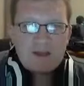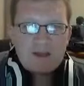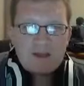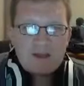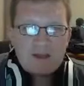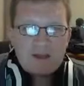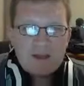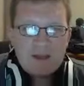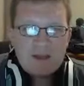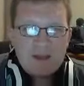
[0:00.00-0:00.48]

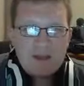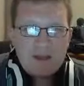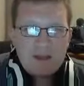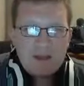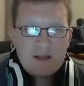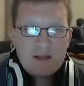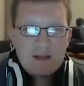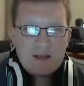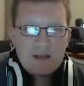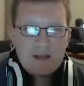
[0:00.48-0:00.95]
guys
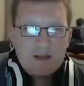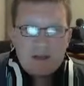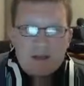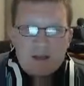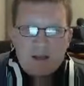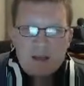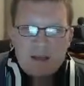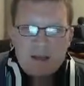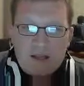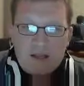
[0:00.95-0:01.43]

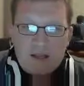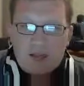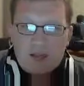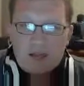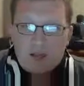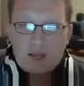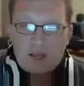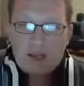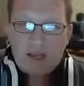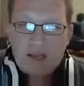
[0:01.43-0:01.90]
and
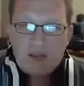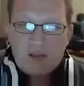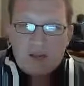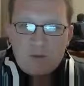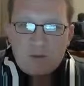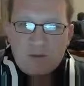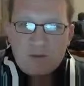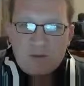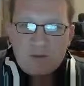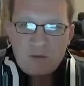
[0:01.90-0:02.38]
use
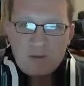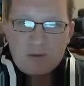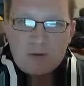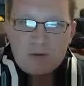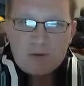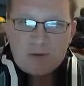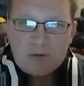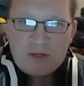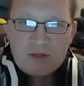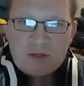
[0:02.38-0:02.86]
that to equip
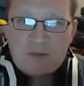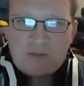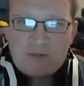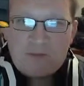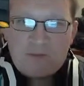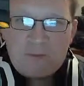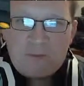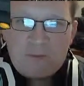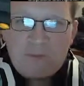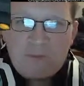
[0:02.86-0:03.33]
to
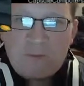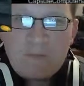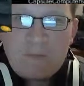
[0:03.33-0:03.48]
yourself.